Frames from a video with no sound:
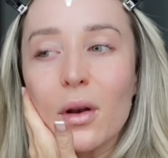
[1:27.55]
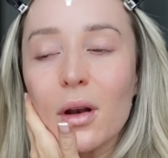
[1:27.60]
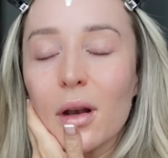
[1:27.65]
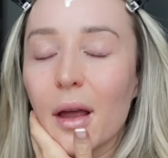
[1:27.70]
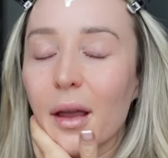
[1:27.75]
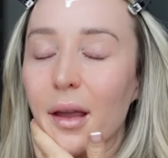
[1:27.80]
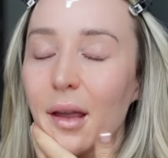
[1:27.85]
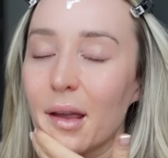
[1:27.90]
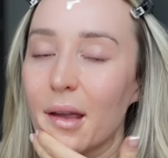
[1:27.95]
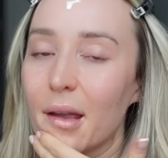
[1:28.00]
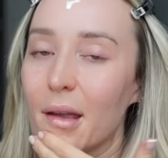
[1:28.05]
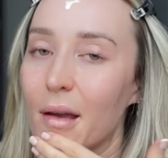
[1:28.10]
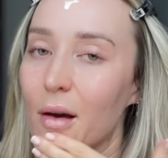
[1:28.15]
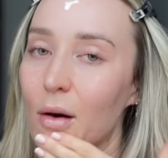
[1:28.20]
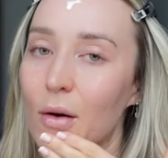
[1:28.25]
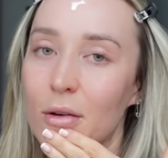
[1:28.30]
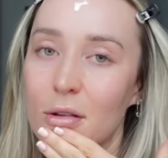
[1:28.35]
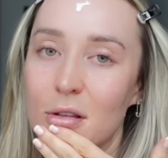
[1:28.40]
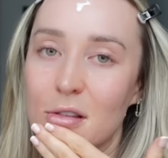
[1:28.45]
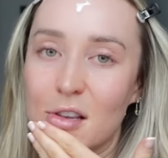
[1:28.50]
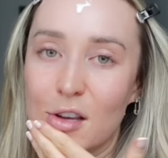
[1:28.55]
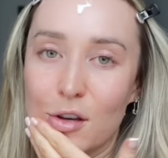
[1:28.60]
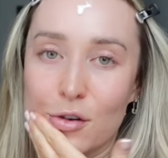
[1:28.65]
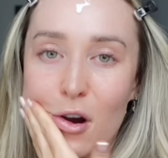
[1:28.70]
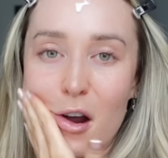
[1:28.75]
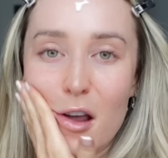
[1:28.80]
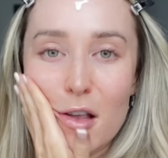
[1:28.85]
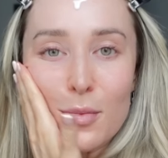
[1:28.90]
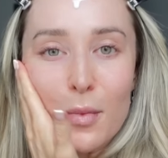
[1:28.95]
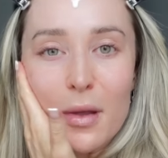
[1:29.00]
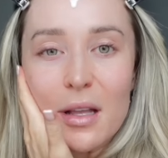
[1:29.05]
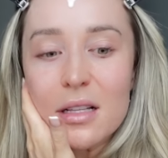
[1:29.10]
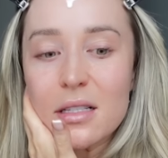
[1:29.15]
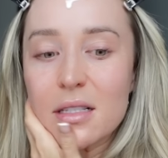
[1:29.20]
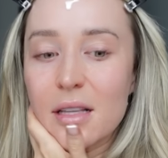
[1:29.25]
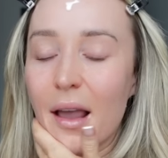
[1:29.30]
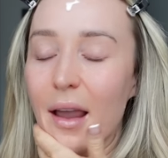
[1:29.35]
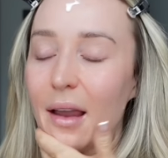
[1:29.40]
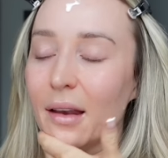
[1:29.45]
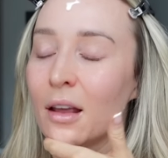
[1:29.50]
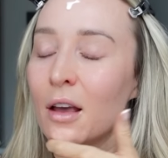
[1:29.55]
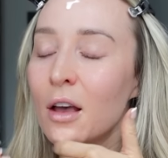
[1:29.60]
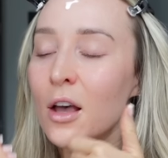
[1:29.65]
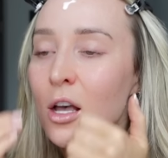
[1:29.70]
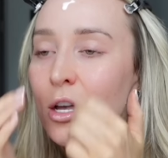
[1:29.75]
Like, it honestly drives me insane.